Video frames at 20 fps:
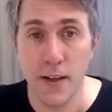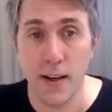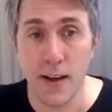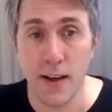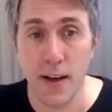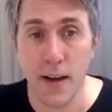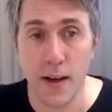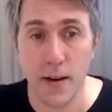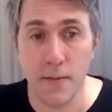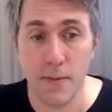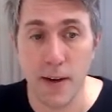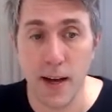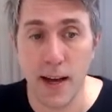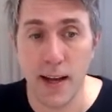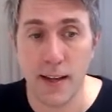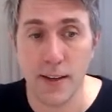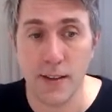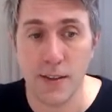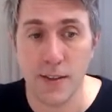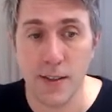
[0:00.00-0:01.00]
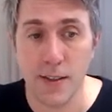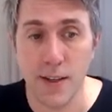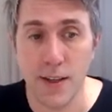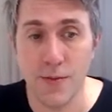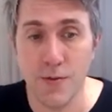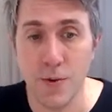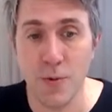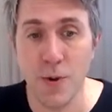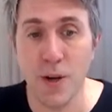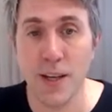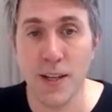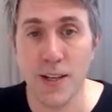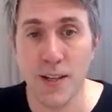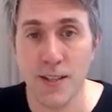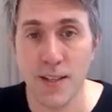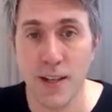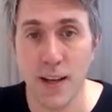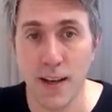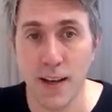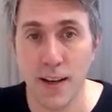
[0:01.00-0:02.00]
And if you work in a
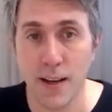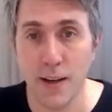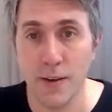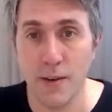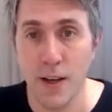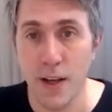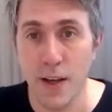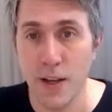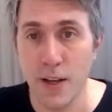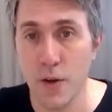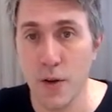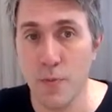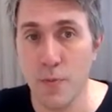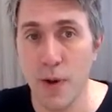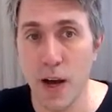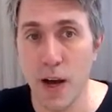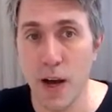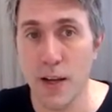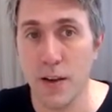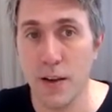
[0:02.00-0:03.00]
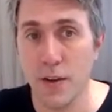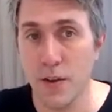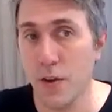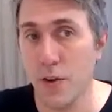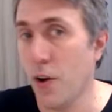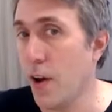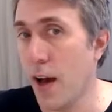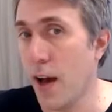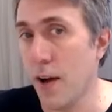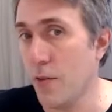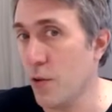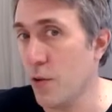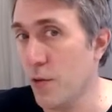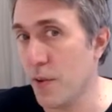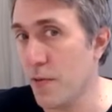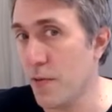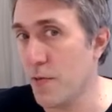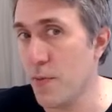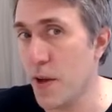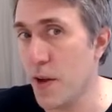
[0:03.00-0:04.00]
silo, you might not have all the
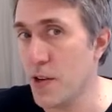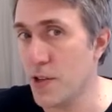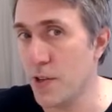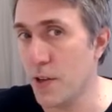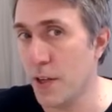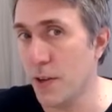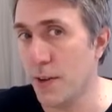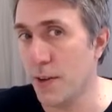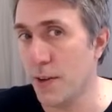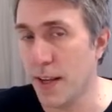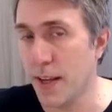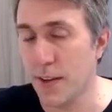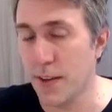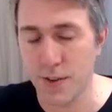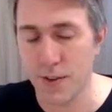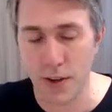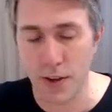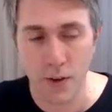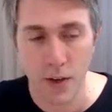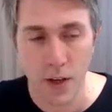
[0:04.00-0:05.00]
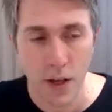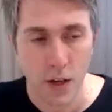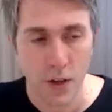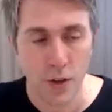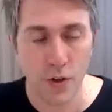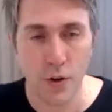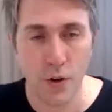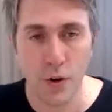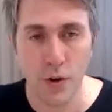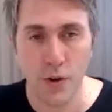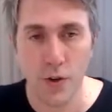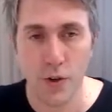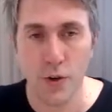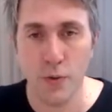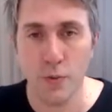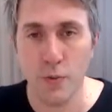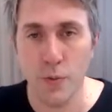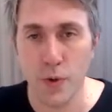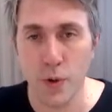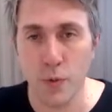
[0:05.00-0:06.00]
information that you need. So
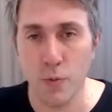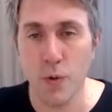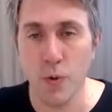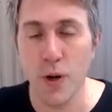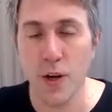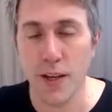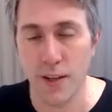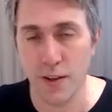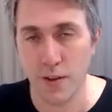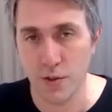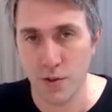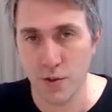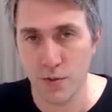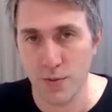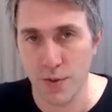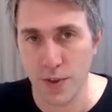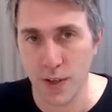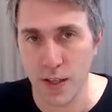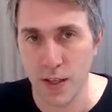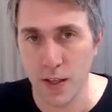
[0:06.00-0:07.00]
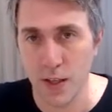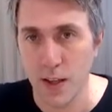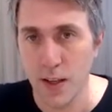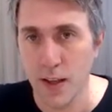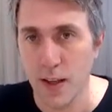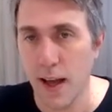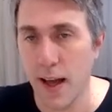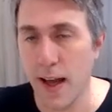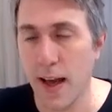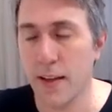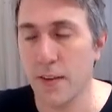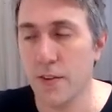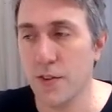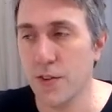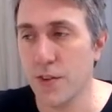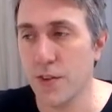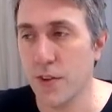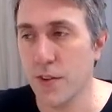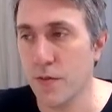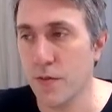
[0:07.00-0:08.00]
you're working on something
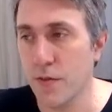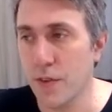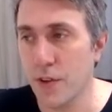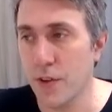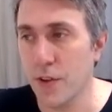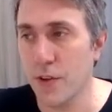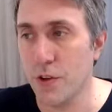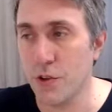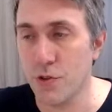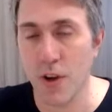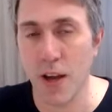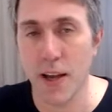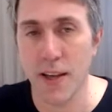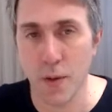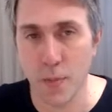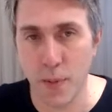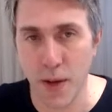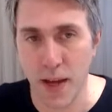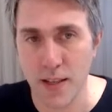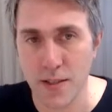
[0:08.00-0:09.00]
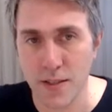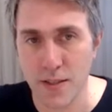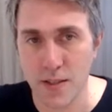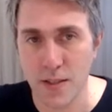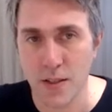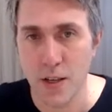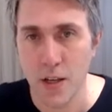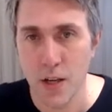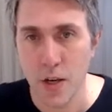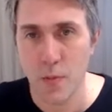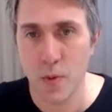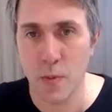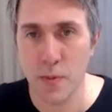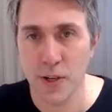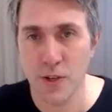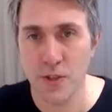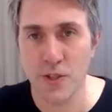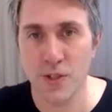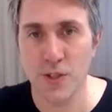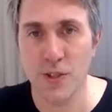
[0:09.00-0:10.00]
and you're trying your best. But
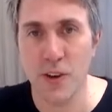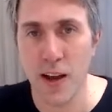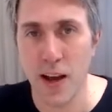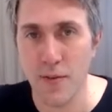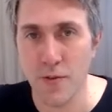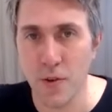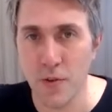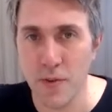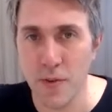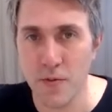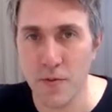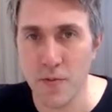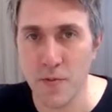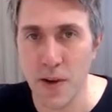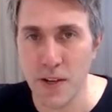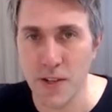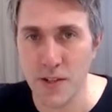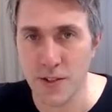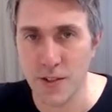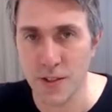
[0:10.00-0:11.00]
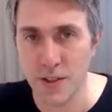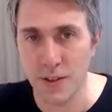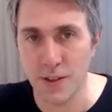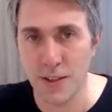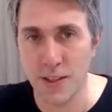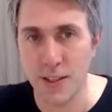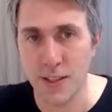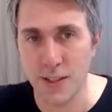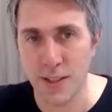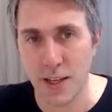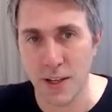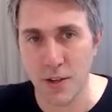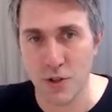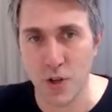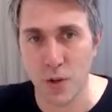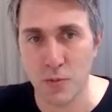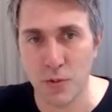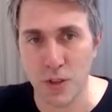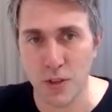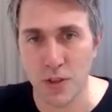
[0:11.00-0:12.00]
because you don't have all the information that you need to get your
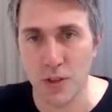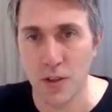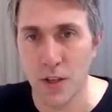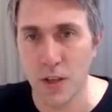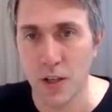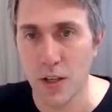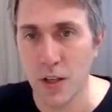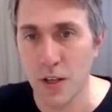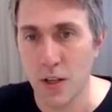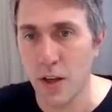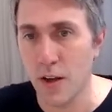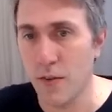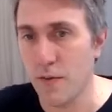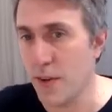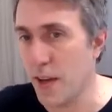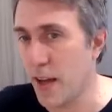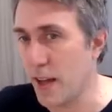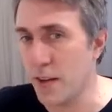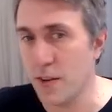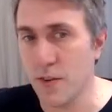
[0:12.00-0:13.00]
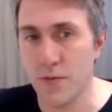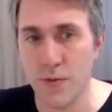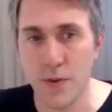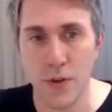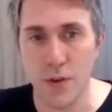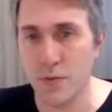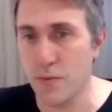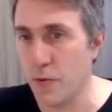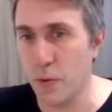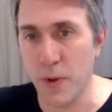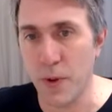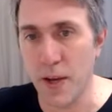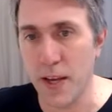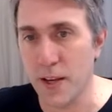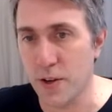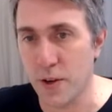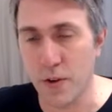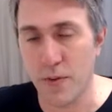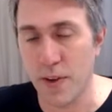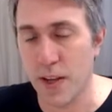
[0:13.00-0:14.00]
job done, at the end of the
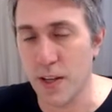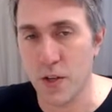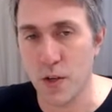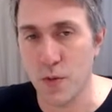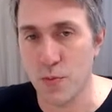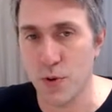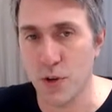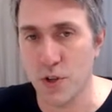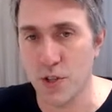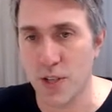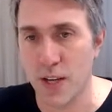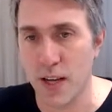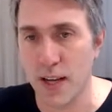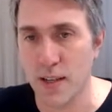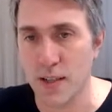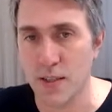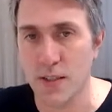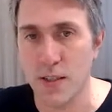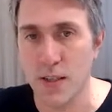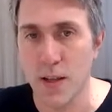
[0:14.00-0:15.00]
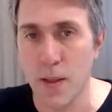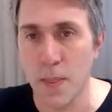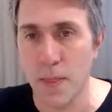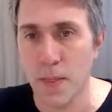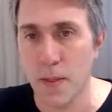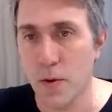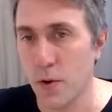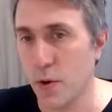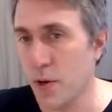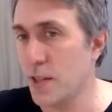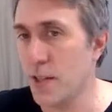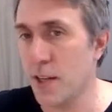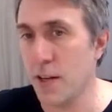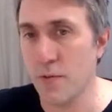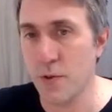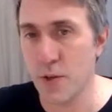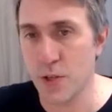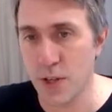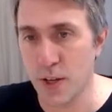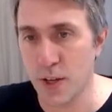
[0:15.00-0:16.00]
week or the end of the project, or you deliver
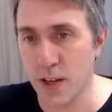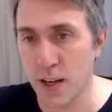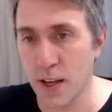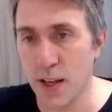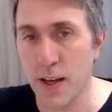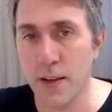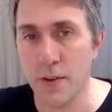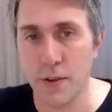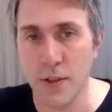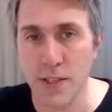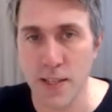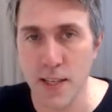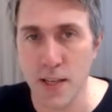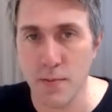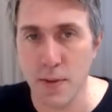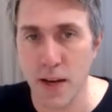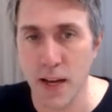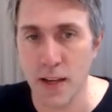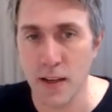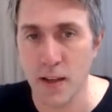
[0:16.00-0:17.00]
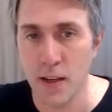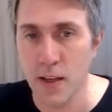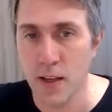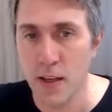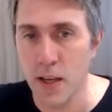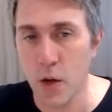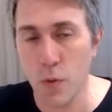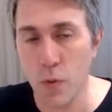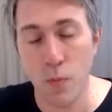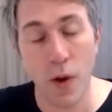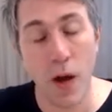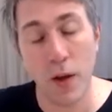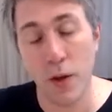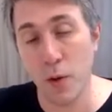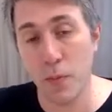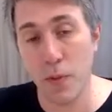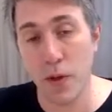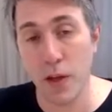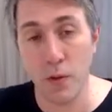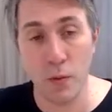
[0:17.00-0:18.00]
it to your client or your teammate, it
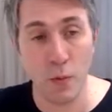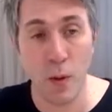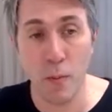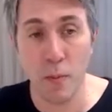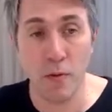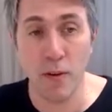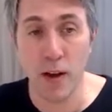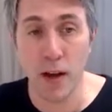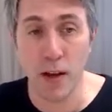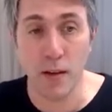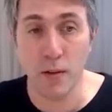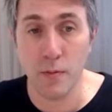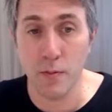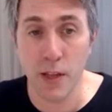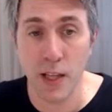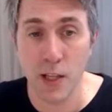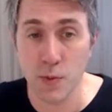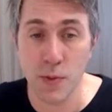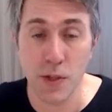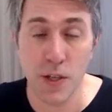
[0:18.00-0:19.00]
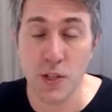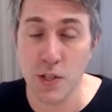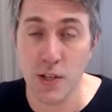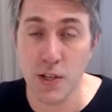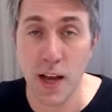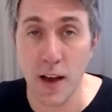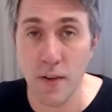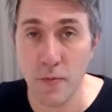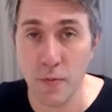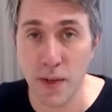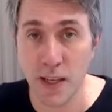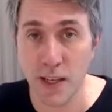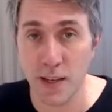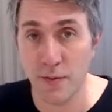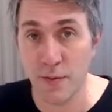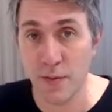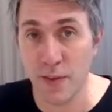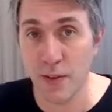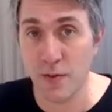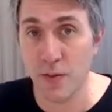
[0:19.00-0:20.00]
won't be right. That's because you haven't been
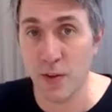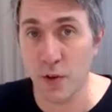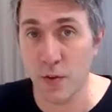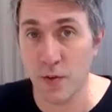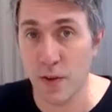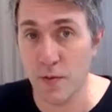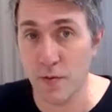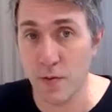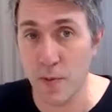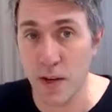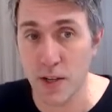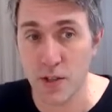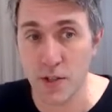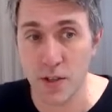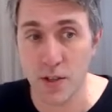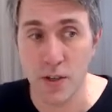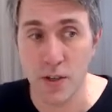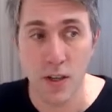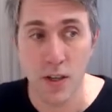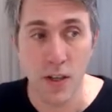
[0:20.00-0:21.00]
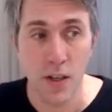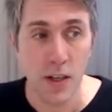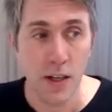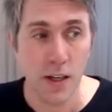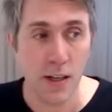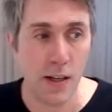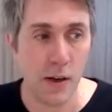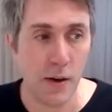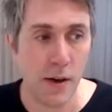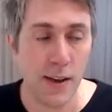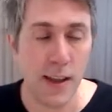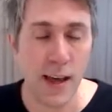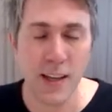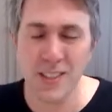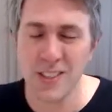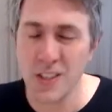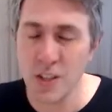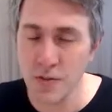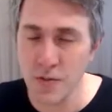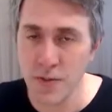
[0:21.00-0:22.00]
given all the information, and
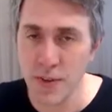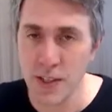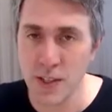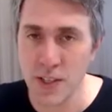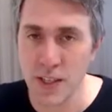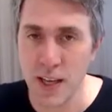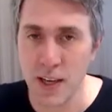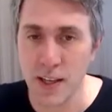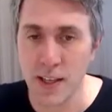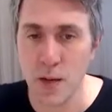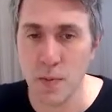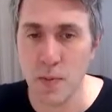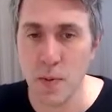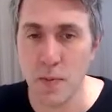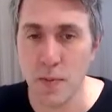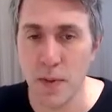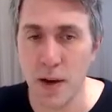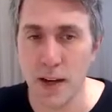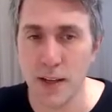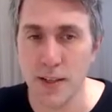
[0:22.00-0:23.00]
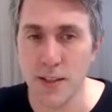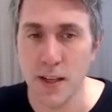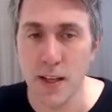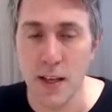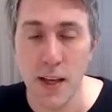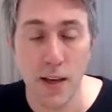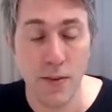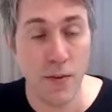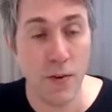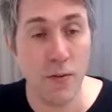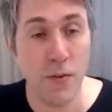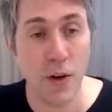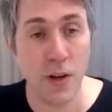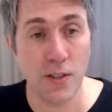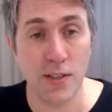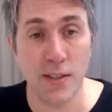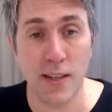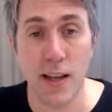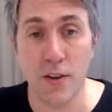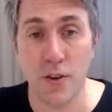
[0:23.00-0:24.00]
that's another thing to kind of keep in mind. If you've got a
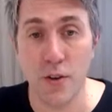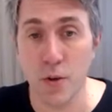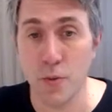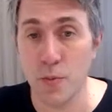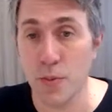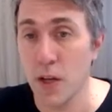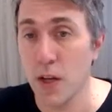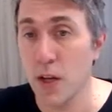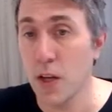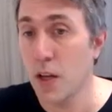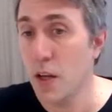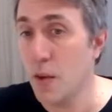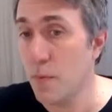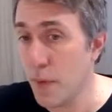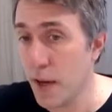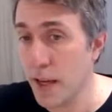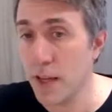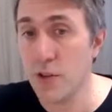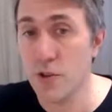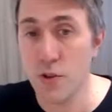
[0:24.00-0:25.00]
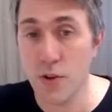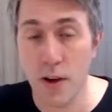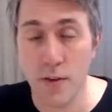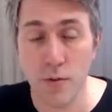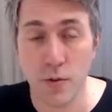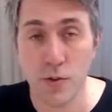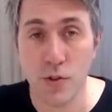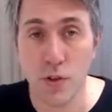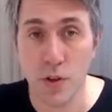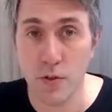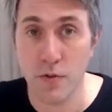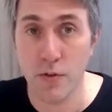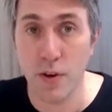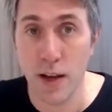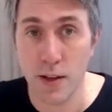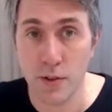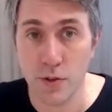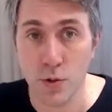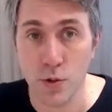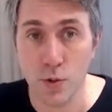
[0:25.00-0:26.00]
stand-up, making sure everyone's got the
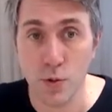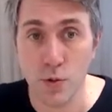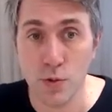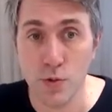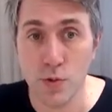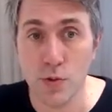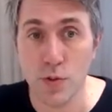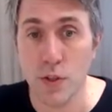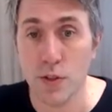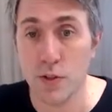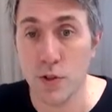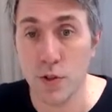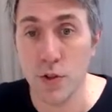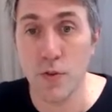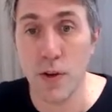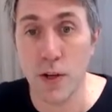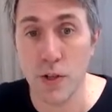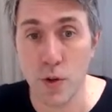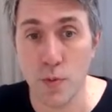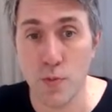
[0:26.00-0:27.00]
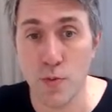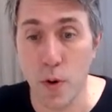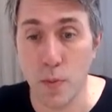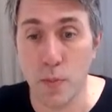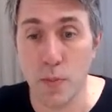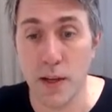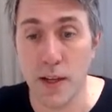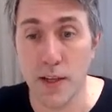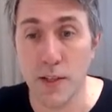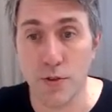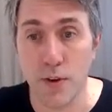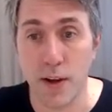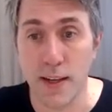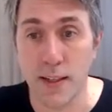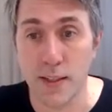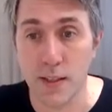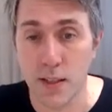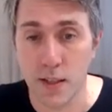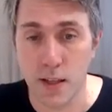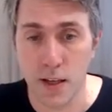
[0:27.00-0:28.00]
right tools to do their job properly is
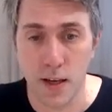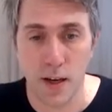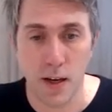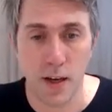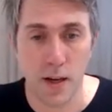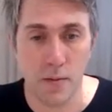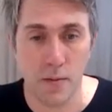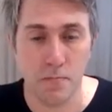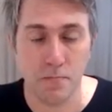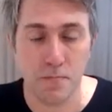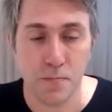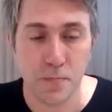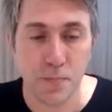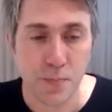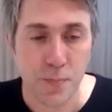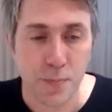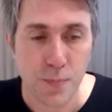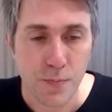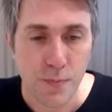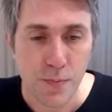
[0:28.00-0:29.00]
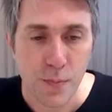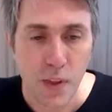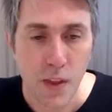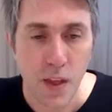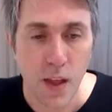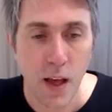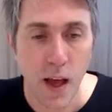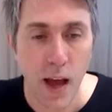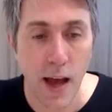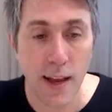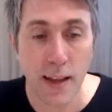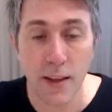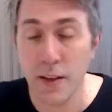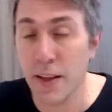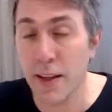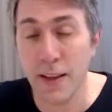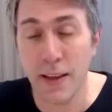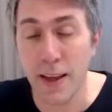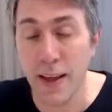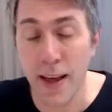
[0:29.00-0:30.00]
great. And
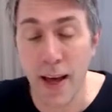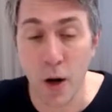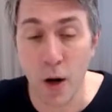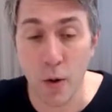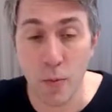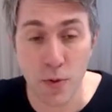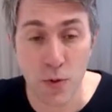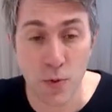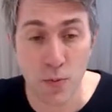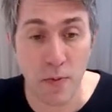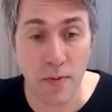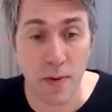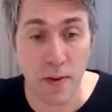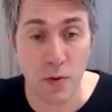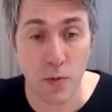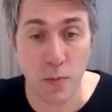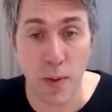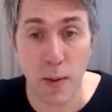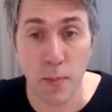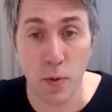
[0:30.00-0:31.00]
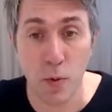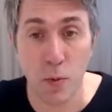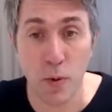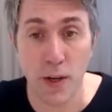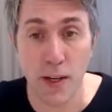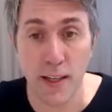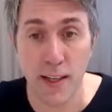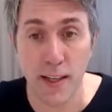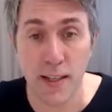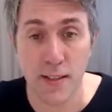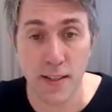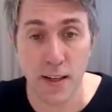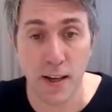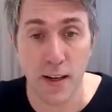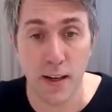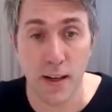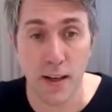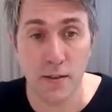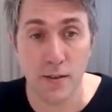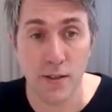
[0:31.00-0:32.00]
it helps to prevent people working in
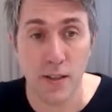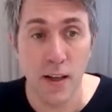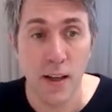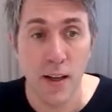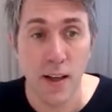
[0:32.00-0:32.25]
silos.